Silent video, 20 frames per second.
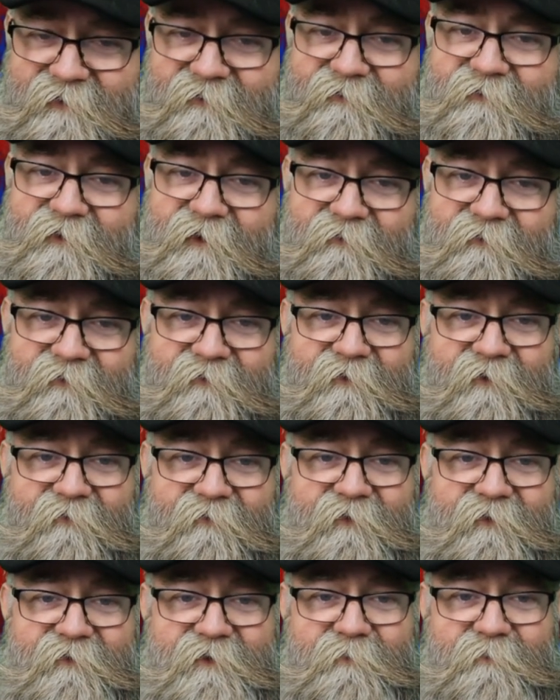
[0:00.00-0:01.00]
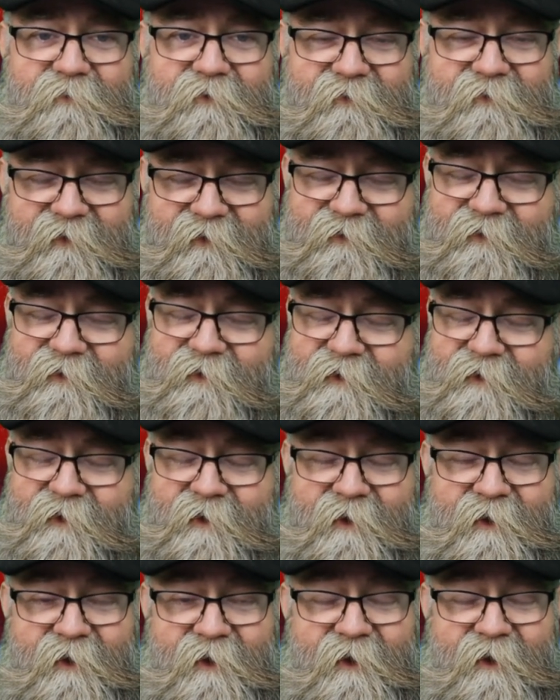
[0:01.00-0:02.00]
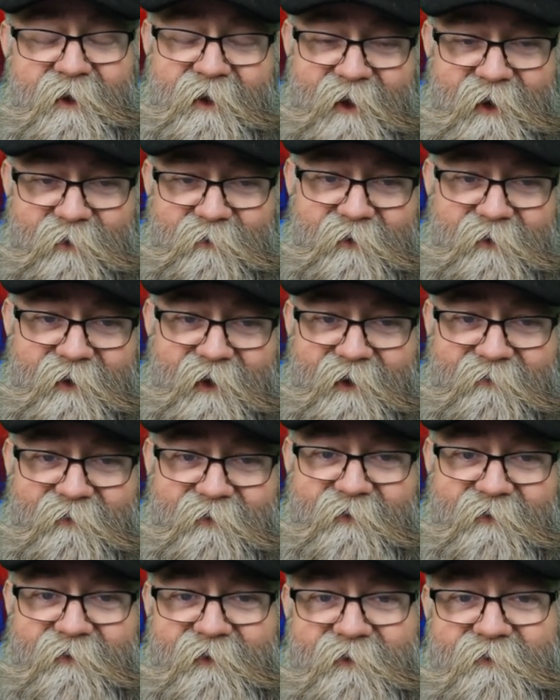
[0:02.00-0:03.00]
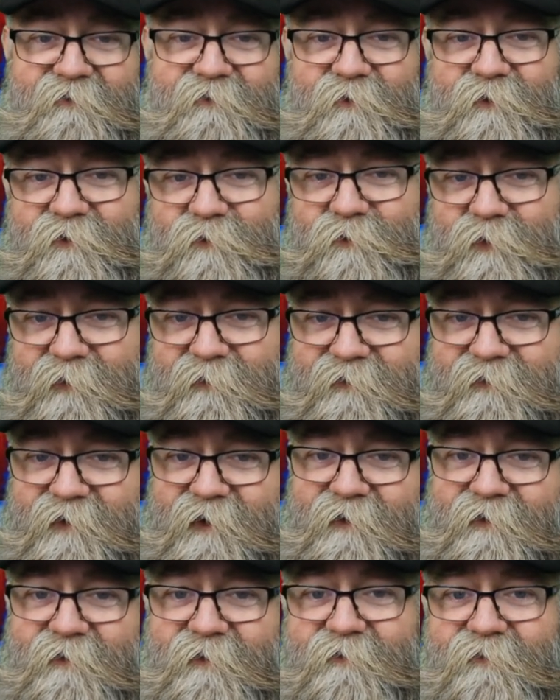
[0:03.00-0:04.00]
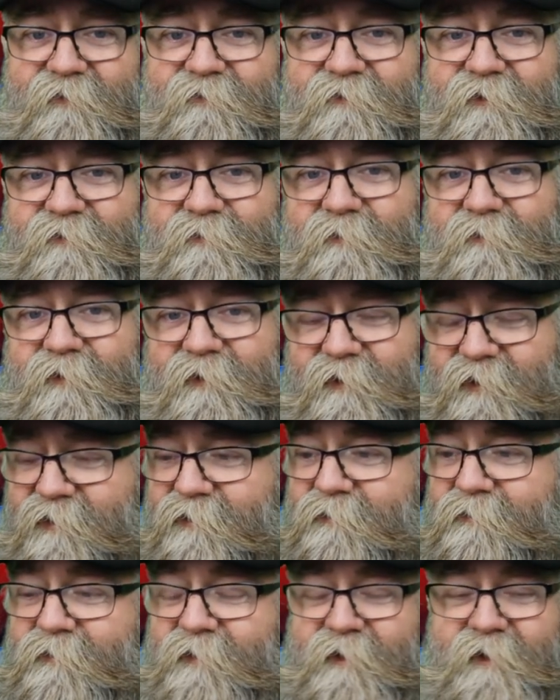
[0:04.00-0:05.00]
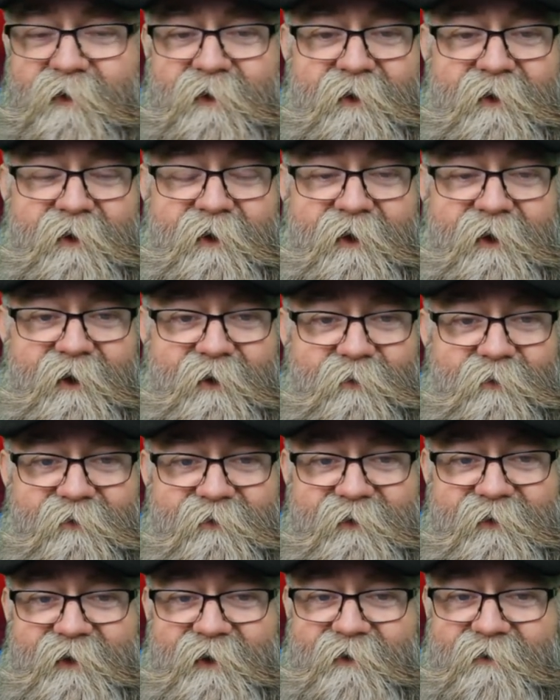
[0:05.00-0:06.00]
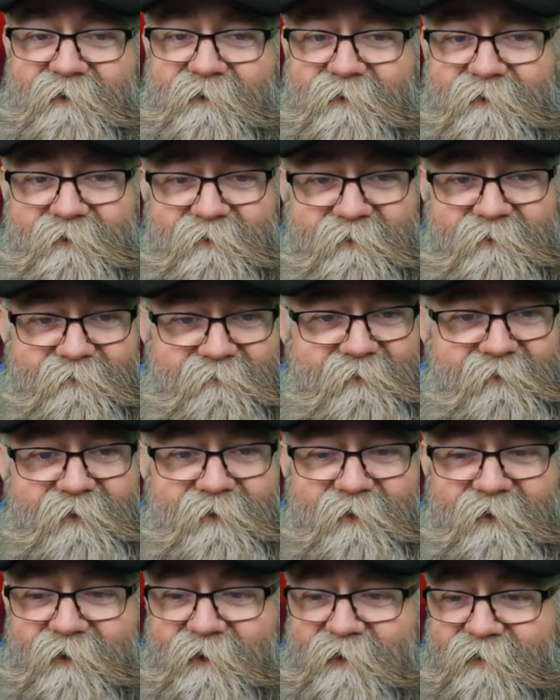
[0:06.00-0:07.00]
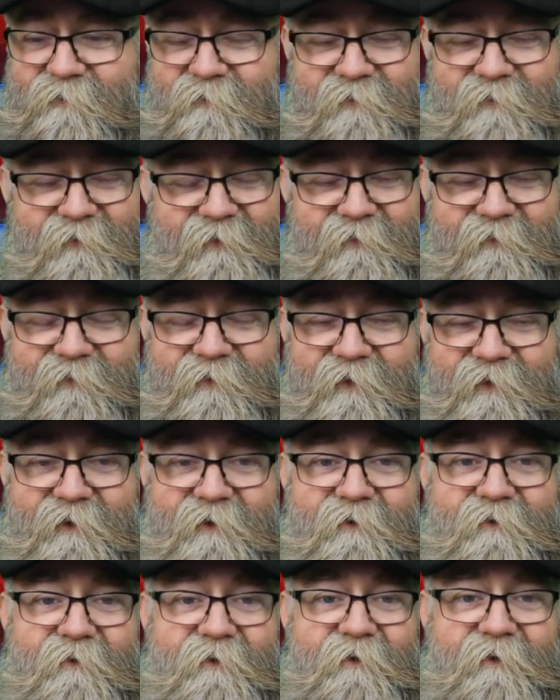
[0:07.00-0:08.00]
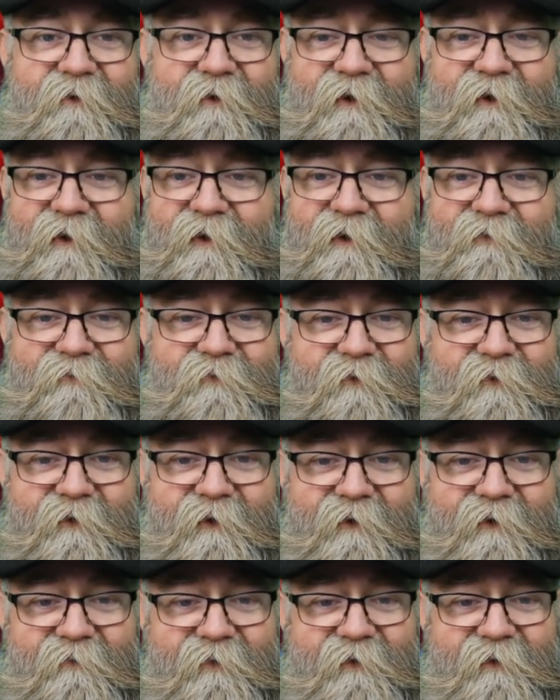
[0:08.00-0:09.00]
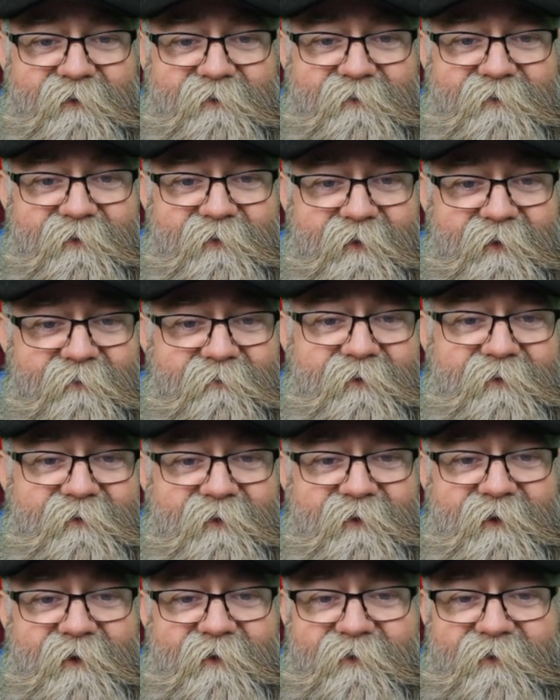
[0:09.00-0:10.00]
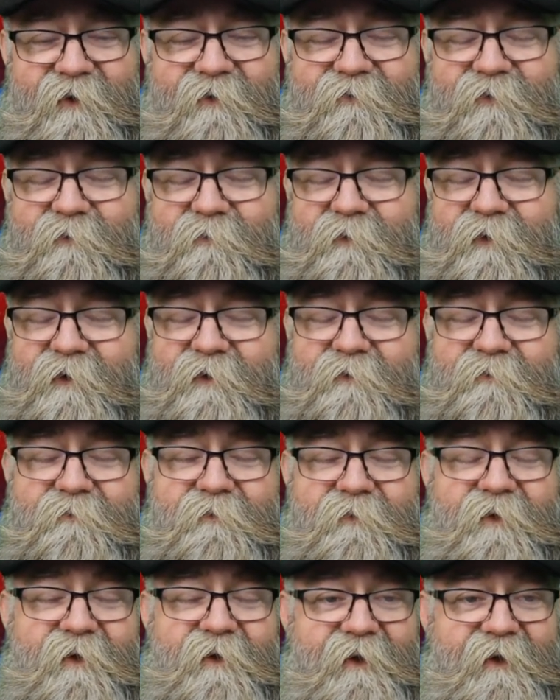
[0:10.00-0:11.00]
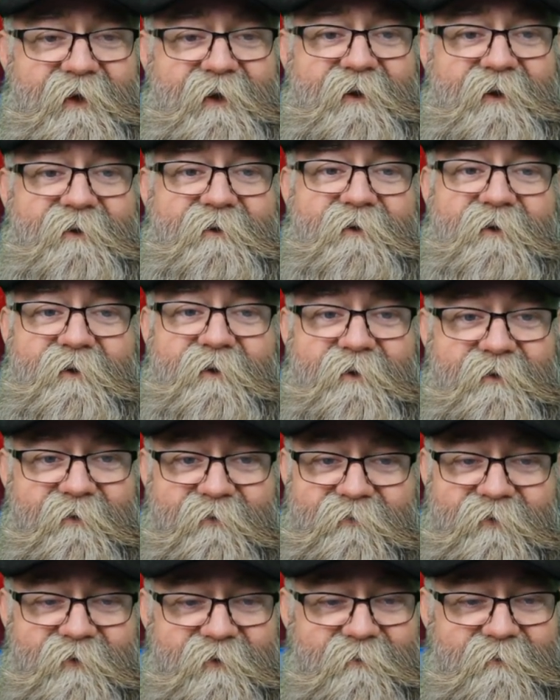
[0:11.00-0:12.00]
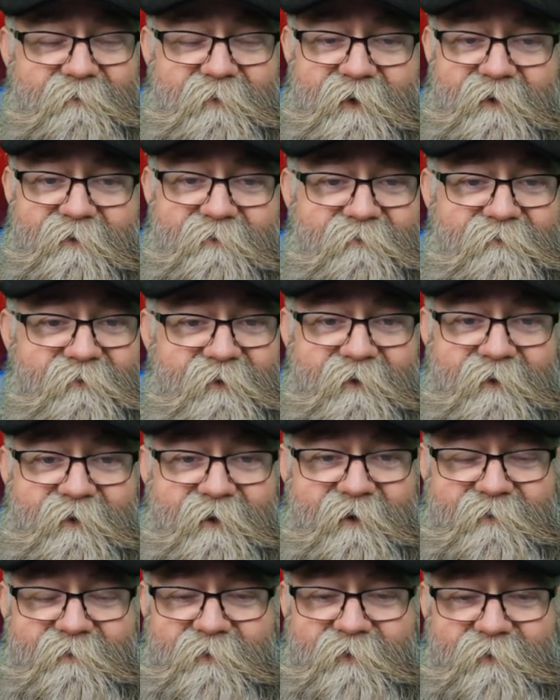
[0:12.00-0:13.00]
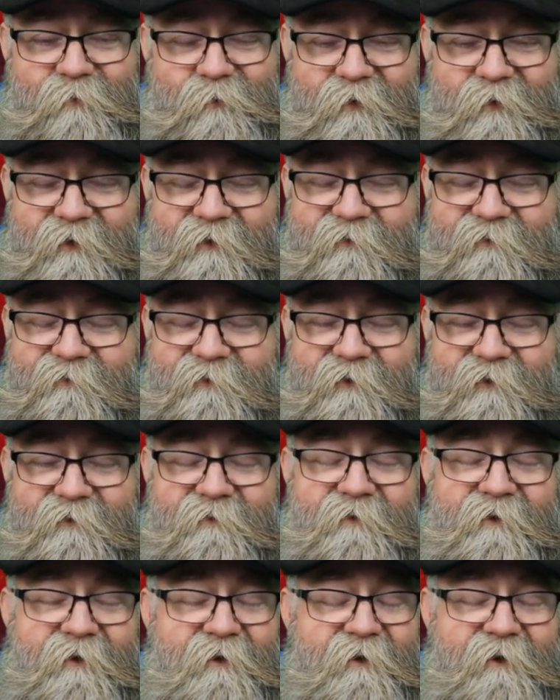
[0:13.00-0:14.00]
to save yourself 15%, I will have a link to his website in the description below. And once again, really awesome scents there. Enjoyed everything, every scent I've got from him. And Dylan Beard is really awesome as well. So